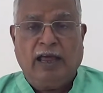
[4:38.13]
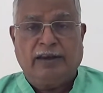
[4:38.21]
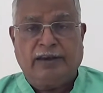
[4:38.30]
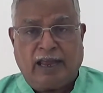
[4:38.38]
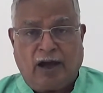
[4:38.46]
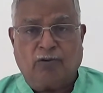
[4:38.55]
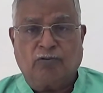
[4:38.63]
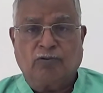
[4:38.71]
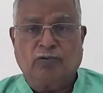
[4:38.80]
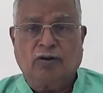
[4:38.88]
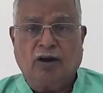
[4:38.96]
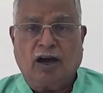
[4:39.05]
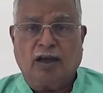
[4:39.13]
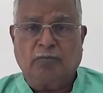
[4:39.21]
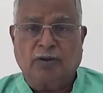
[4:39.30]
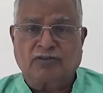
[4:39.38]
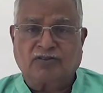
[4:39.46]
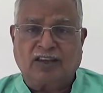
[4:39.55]
Now, I
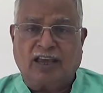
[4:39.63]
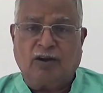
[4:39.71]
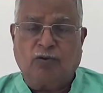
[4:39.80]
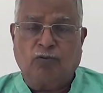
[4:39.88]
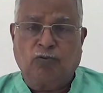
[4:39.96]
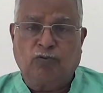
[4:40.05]
must say